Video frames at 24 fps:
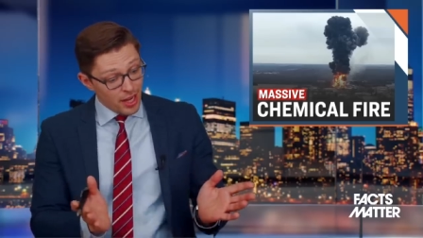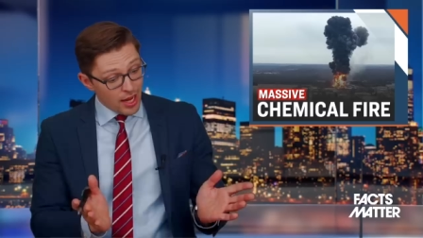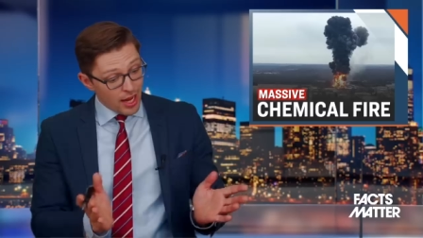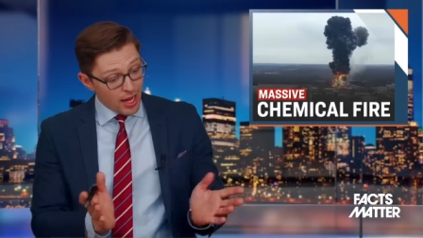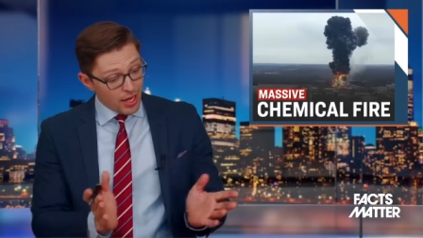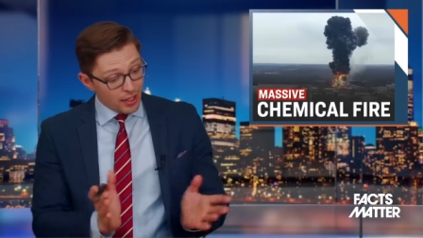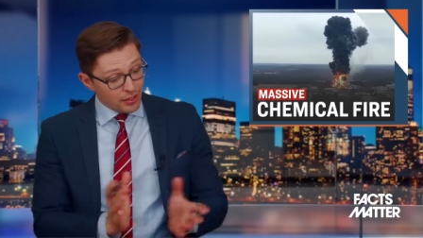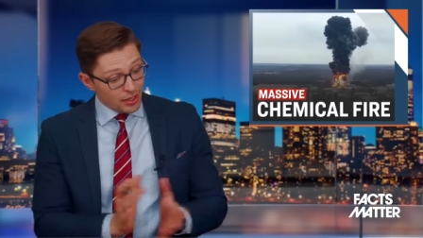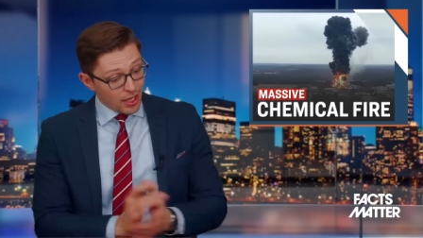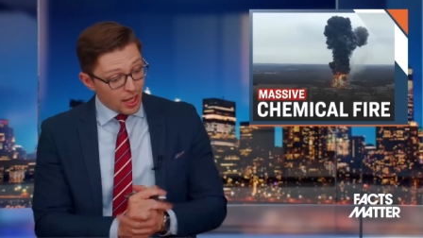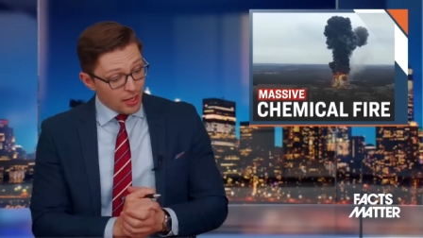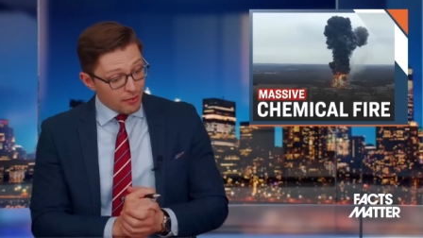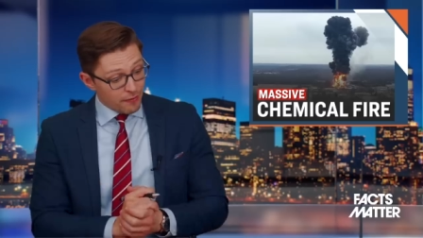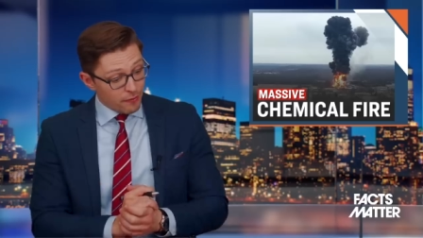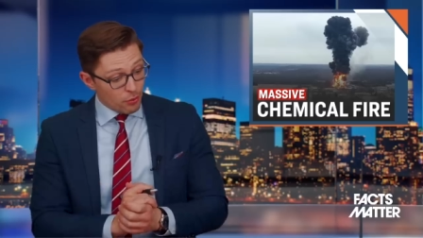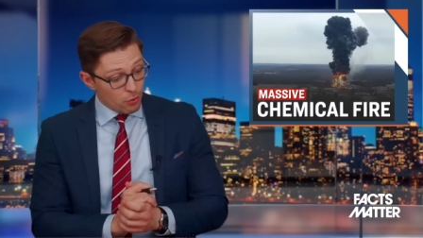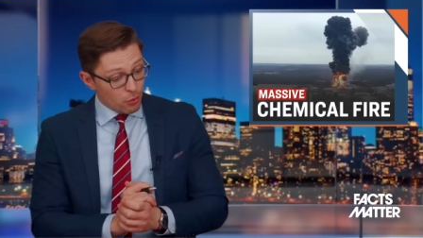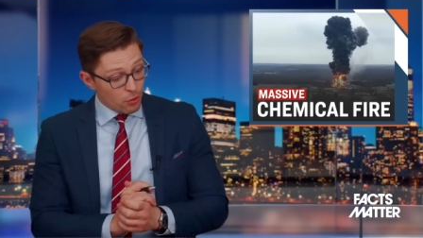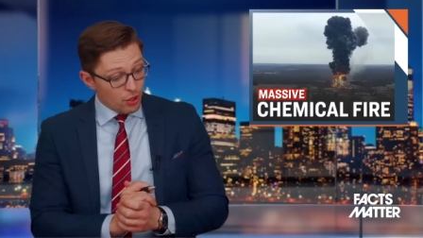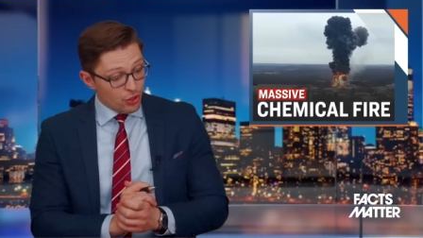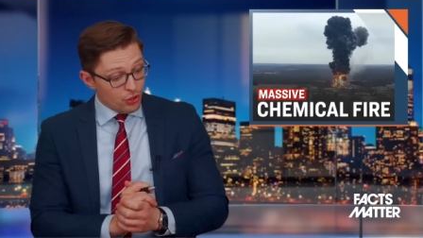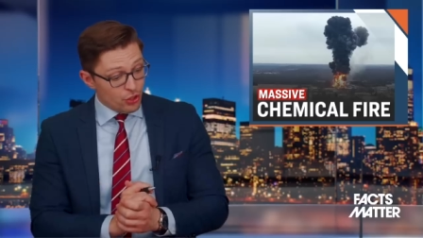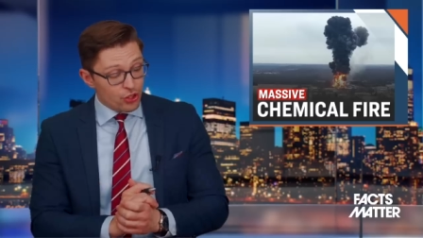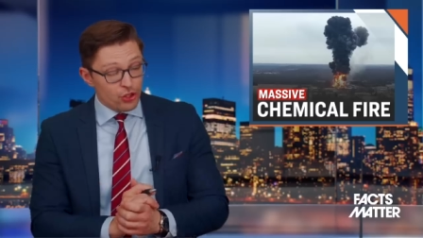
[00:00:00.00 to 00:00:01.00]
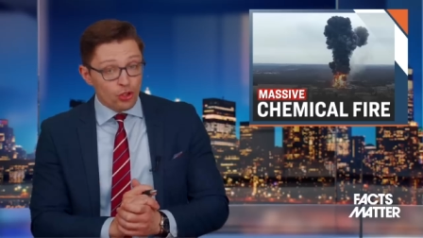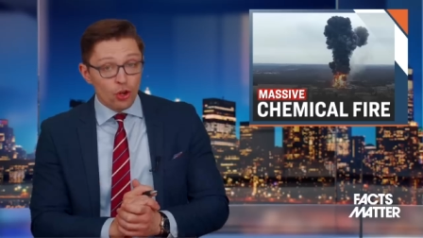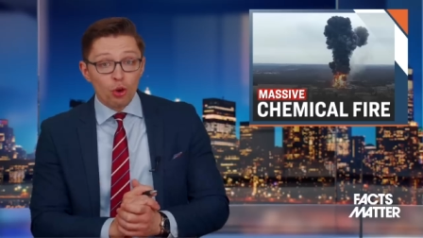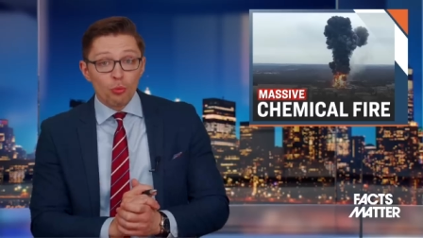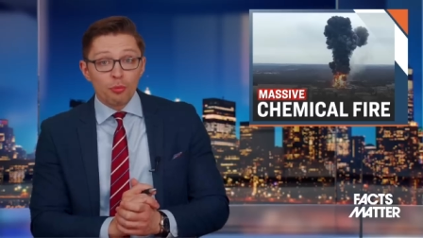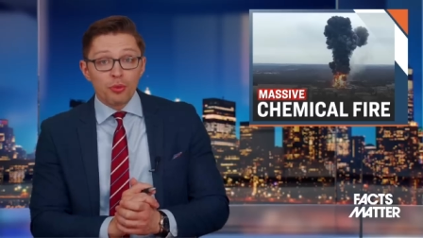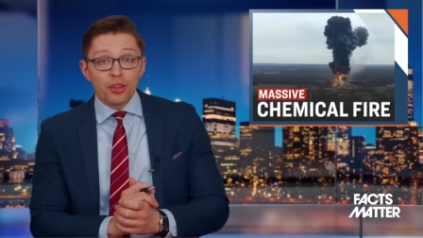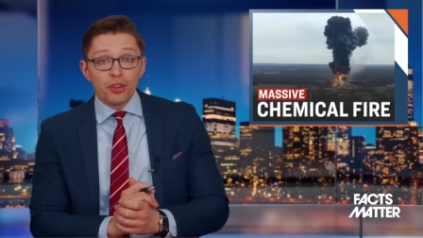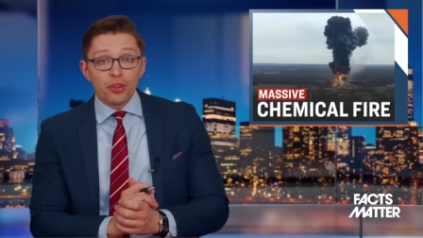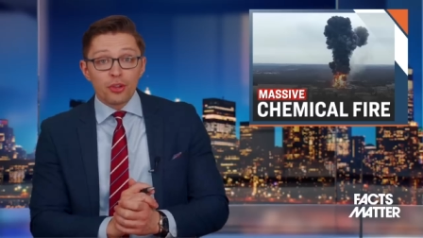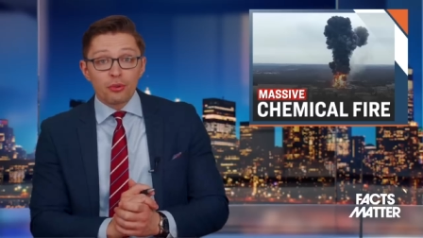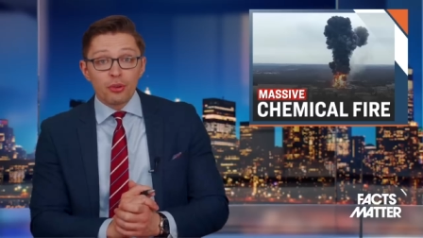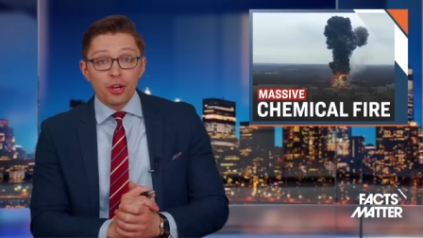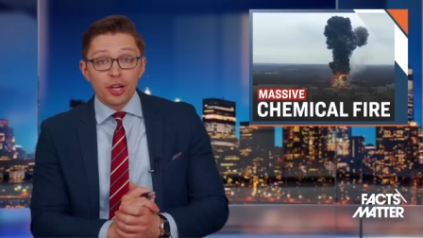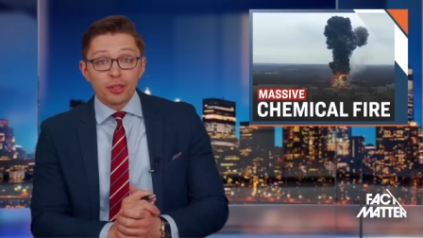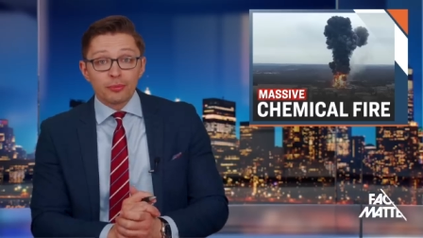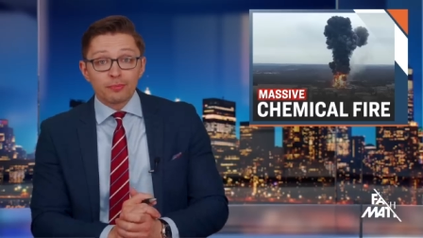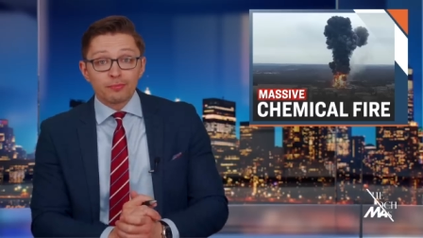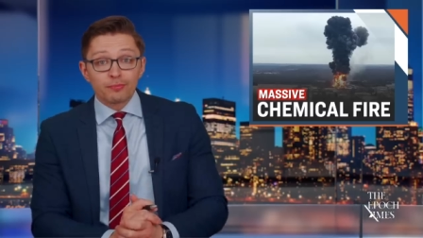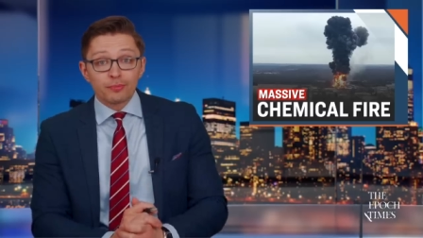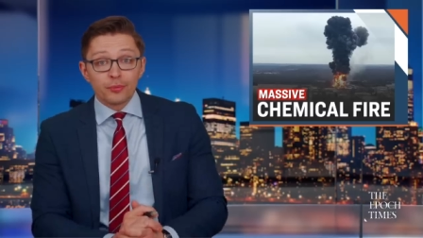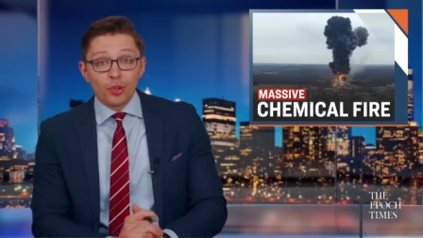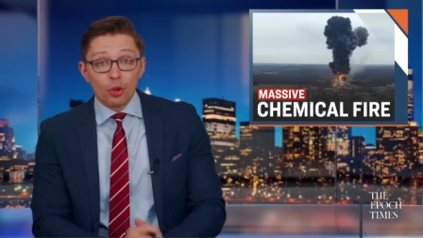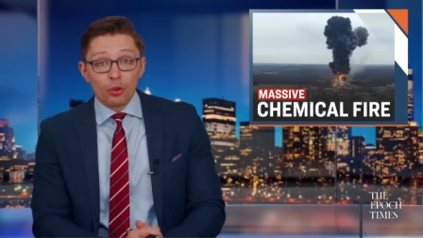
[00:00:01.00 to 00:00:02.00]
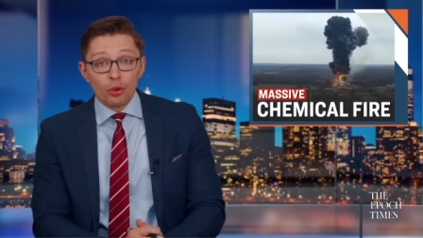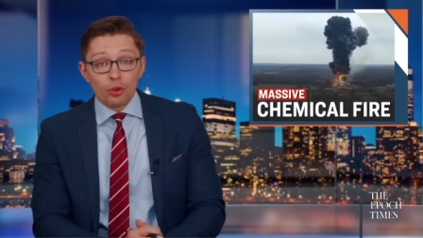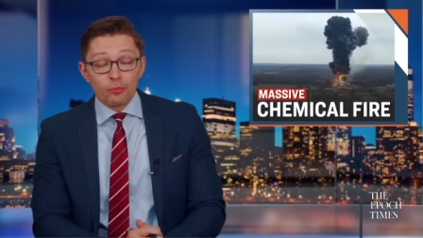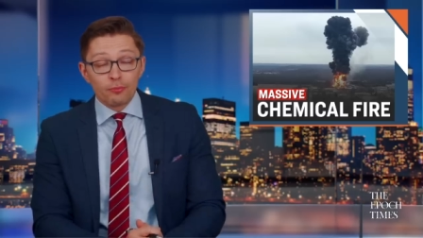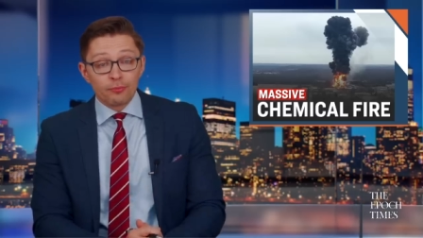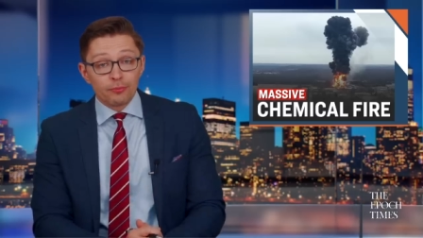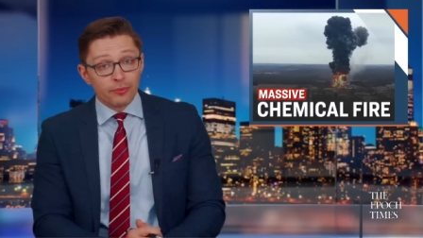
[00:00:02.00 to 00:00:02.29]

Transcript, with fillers: And I, for one, just hope that they're right. Although,